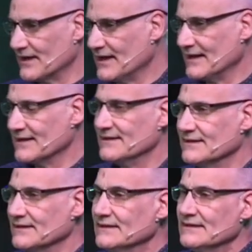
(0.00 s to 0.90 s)
I uh,
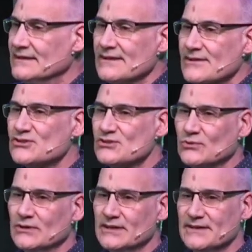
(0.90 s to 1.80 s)

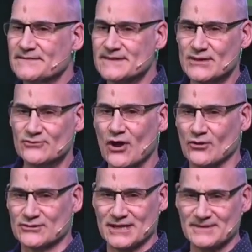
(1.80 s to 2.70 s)
swerve to rot